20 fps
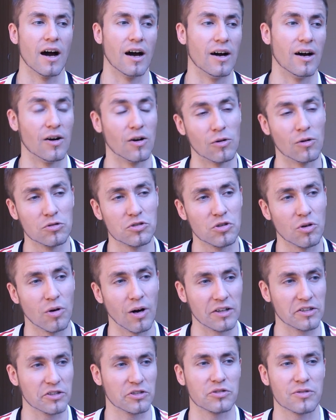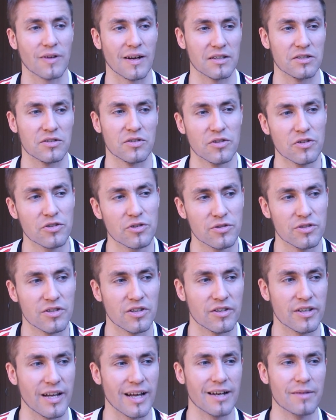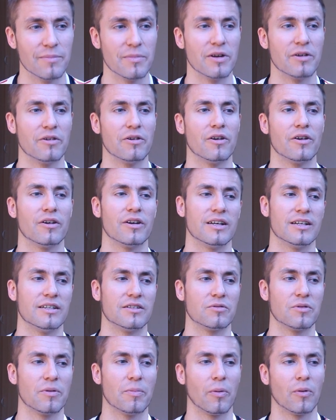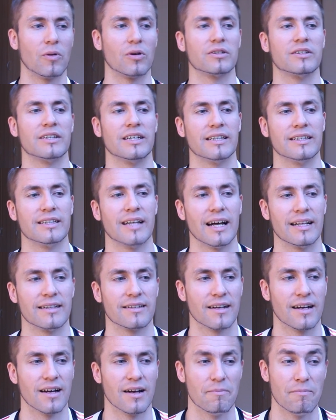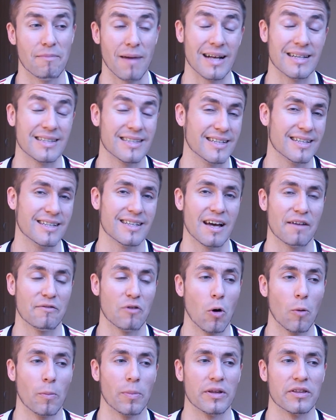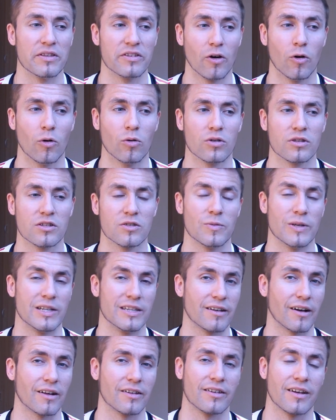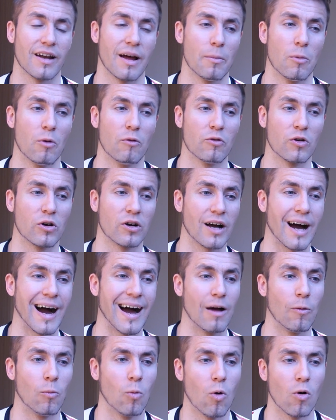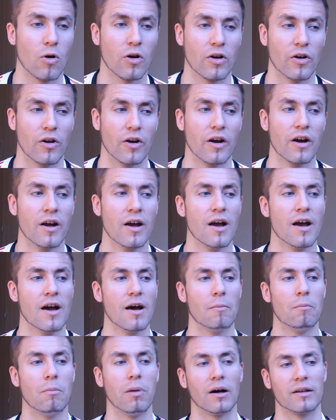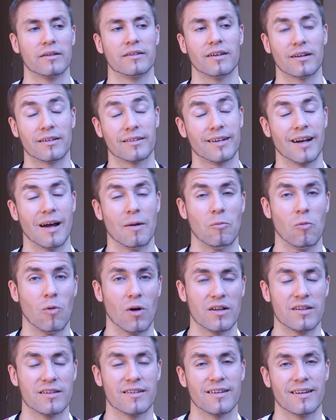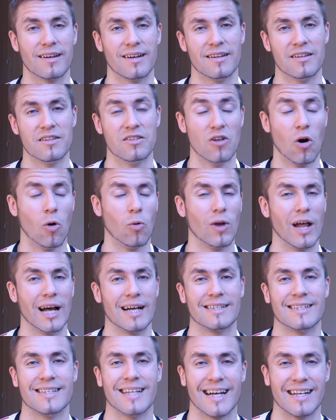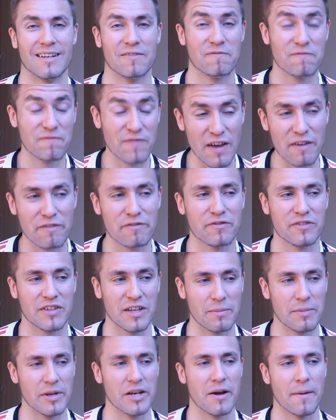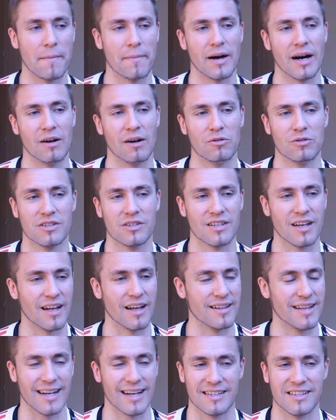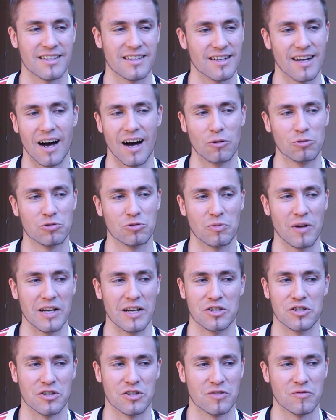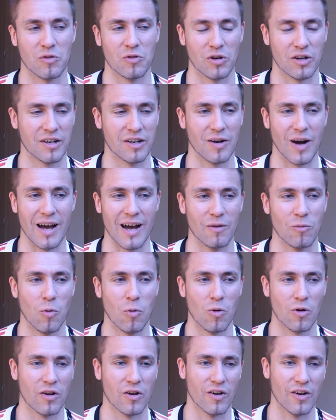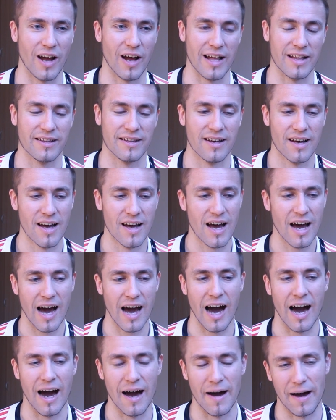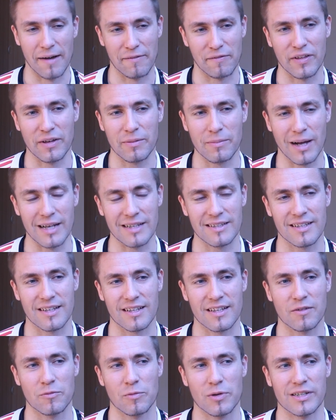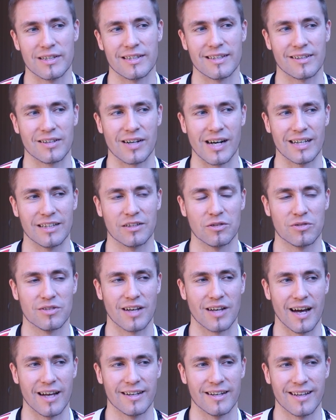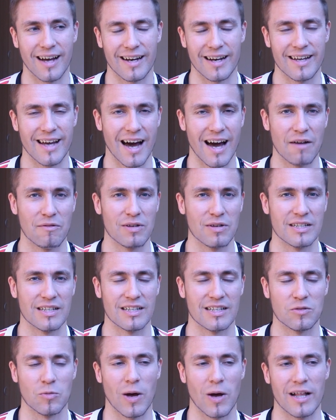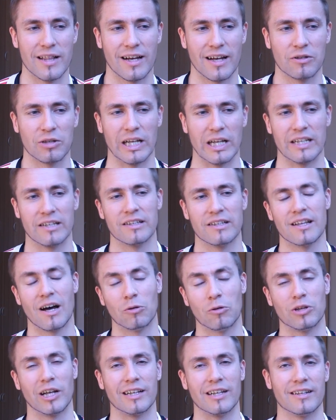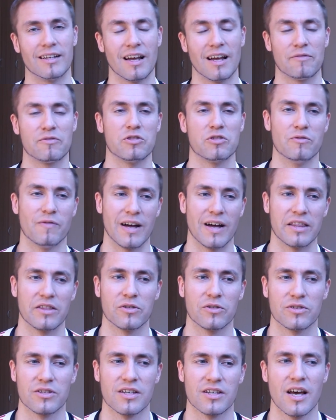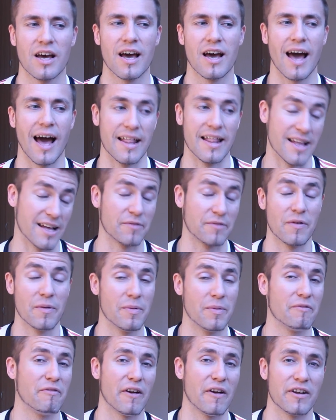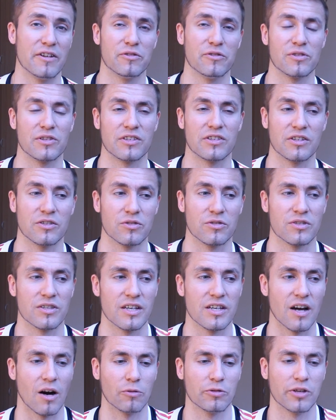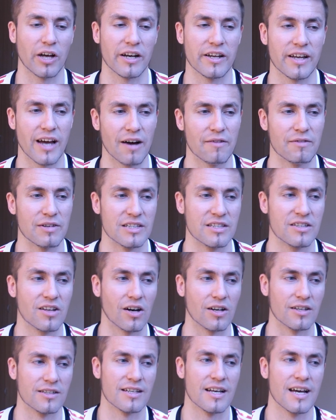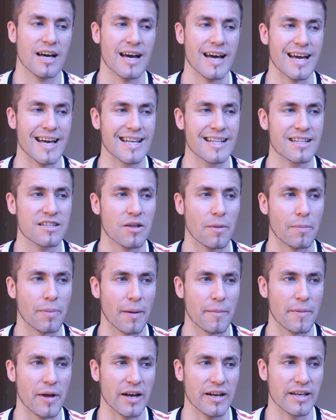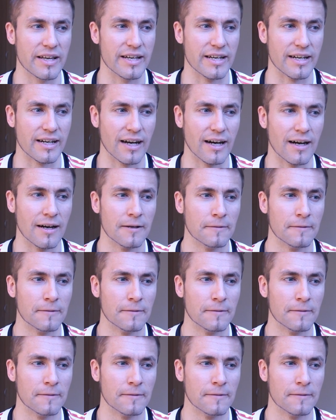Uh, also, other transfer news, the Daily Mirror is reporting that Man City have opened talks with Tottenham over Kyle Walker, but Tottenham want no less than fifty million pounds. That's outrageous for Kyle Walker, and I think Man City will try to sign Dani Alves as well, now that, now that he left Juventus, and that will be very interesting to see how Dani Alves does in the Premier League.